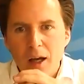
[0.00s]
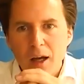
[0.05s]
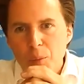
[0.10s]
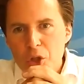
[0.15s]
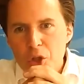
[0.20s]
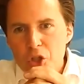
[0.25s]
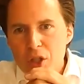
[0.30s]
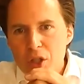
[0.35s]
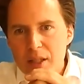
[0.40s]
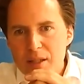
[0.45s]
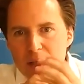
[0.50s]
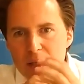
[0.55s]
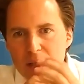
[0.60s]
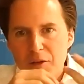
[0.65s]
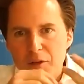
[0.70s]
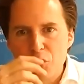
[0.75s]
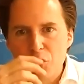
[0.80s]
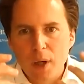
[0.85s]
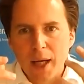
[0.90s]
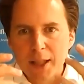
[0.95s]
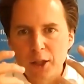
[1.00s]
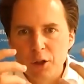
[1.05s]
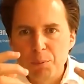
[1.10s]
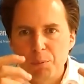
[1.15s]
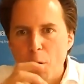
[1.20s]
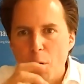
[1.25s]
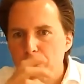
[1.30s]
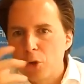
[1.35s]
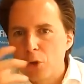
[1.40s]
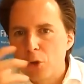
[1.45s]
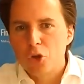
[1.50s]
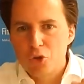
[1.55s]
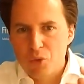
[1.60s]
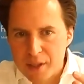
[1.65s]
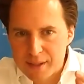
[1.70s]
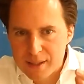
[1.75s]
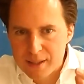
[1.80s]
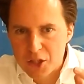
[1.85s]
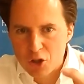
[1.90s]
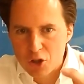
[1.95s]
which is, if you like, the popular
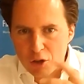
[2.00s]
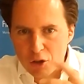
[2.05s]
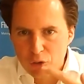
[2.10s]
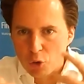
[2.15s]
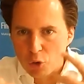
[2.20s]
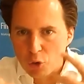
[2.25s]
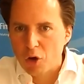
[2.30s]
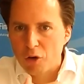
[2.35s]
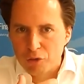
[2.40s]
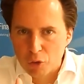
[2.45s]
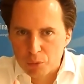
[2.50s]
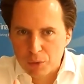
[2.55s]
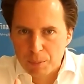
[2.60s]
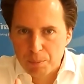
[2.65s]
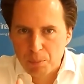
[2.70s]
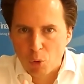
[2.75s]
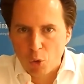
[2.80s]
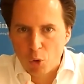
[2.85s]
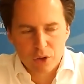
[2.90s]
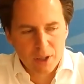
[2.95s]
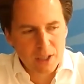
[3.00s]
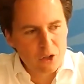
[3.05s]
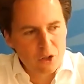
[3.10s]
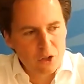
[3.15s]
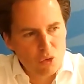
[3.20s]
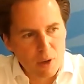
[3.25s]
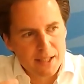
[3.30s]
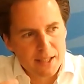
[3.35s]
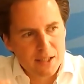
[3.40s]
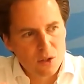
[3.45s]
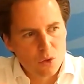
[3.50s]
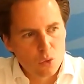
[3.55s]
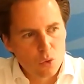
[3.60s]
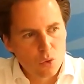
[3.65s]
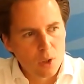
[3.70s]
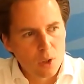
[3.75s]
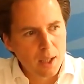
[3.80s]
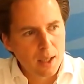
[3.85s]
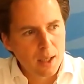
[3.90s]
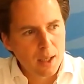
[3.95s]
translation of our report and tries
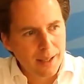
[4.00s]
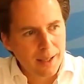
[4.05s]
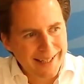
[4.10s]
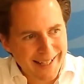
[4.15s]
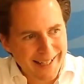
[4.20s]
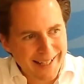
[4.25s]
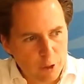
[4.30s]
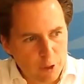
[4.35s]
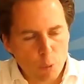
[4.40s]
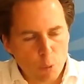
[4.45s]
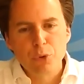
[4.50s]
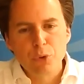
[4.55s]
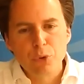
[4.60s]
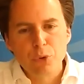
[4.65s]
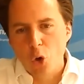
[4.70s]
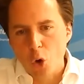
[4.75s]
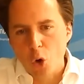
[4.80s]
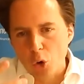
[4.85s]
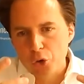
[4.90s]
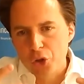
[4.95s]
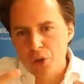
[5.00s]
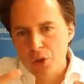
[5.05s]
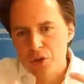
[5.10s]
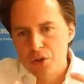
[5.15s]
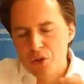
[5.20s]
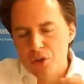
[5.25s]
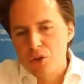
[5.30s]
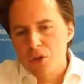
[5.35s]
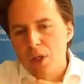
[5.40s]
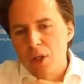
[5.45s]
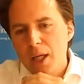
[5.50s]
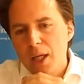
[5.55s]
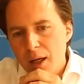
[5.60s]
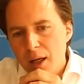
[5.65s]
to get a broader audience